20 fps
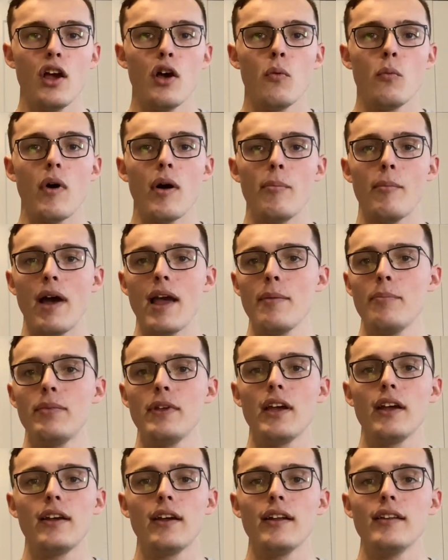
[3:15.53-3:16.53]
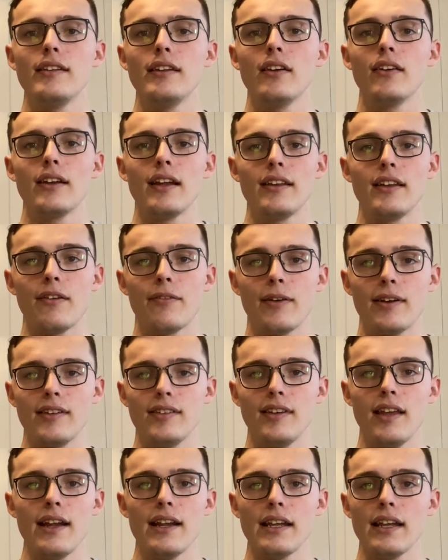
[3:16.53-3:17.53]
What might be a good deal in a different
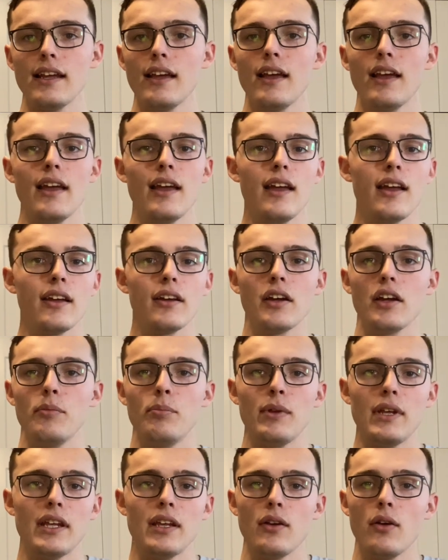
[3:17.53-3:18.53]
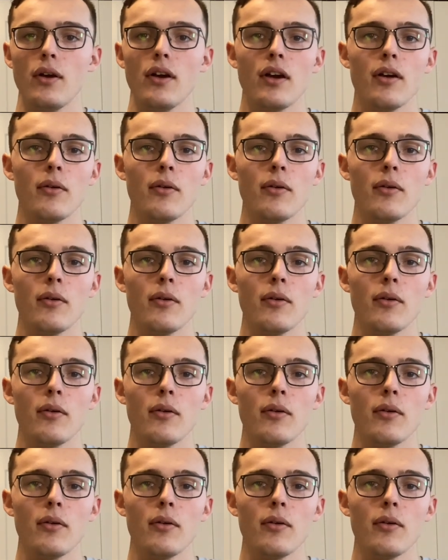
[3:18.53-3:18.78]
city could be